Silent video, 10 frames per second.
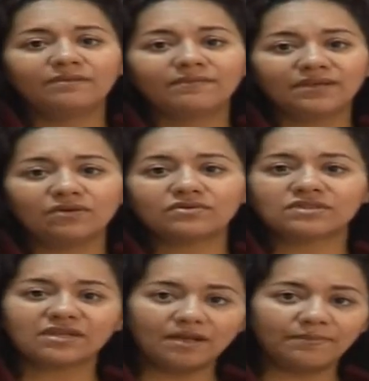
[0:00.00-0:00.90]
because
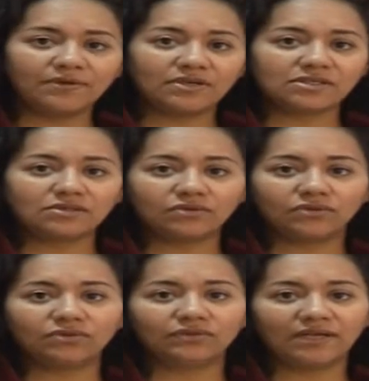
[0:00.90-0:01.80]
copper is good
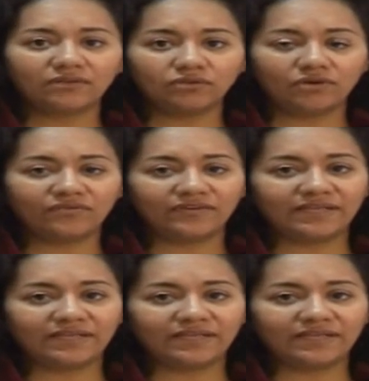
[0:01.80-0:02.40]
conductor of